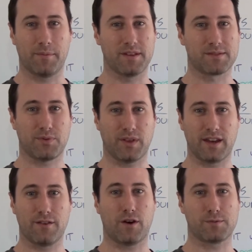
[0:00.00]
There's
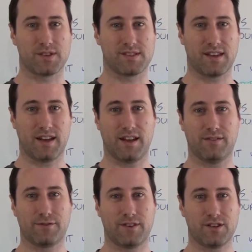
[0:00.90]
plenty of options there,
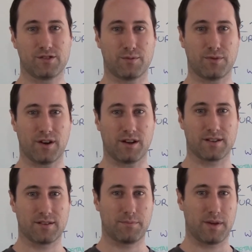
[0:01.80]
even for digital
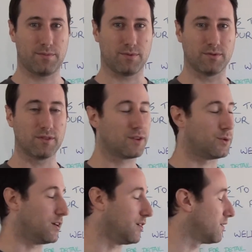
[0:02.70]
product people
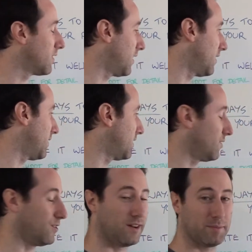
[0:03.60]
who are that
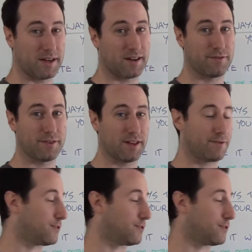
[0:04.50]
you're being an affiliate